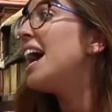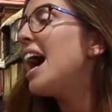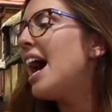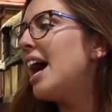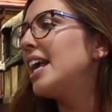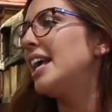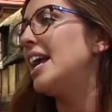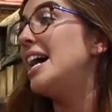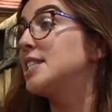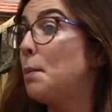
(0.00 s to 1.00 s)
acai,
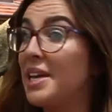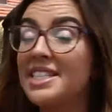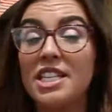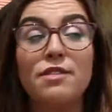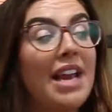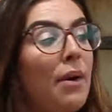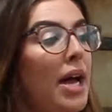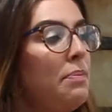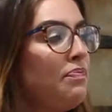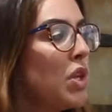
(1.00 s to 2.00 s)
it has hibiscus flower,